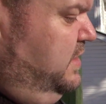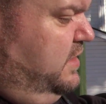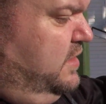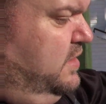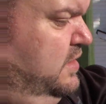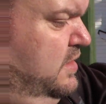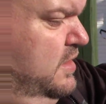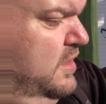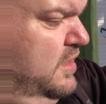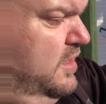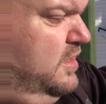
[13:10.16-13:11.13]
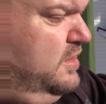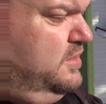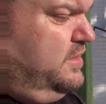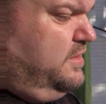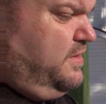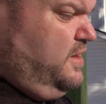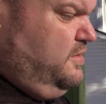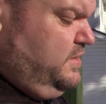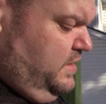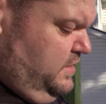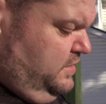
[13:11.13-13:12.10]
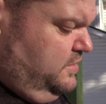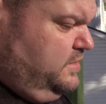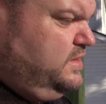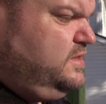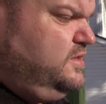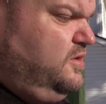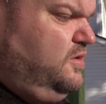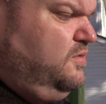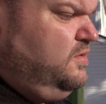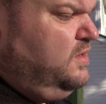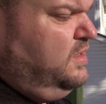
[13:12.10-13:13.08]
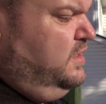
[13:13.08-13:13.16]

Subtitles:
here onto the ground into the snow.